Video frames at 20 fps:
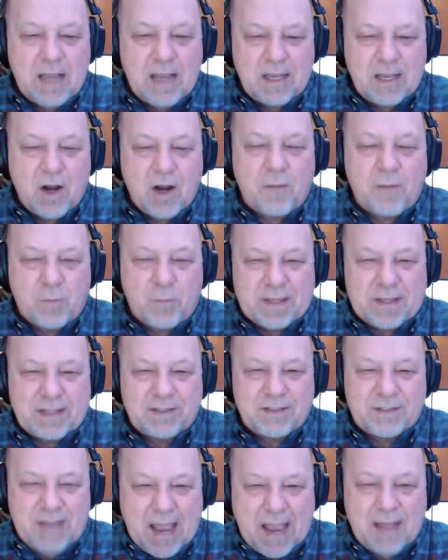it off with a
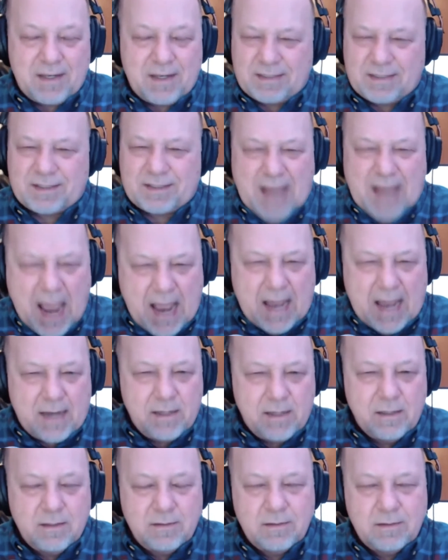sad. It's
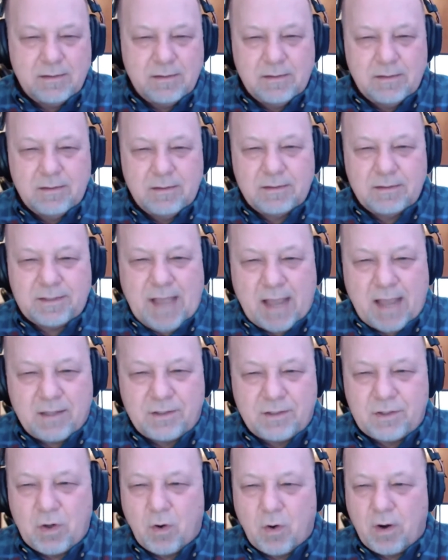sad. Sad
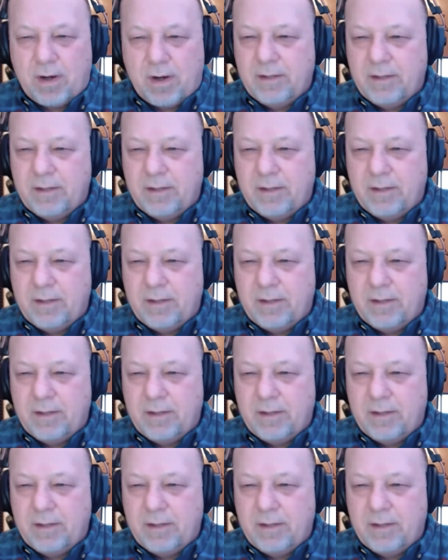story.